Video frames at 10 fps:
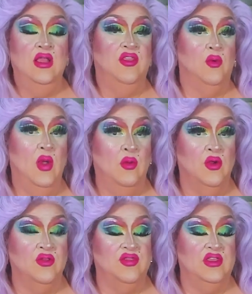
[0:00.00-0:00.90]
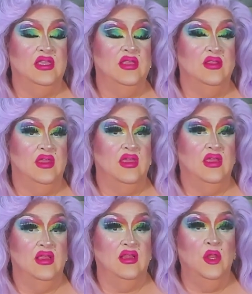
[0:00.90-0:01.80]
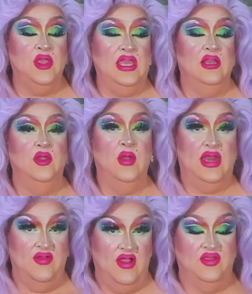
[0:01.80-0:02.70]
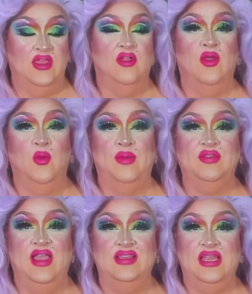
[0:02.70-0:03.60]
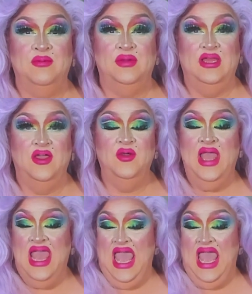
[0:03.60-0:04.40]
they're well worth the looky-loo, and I've got their website down below.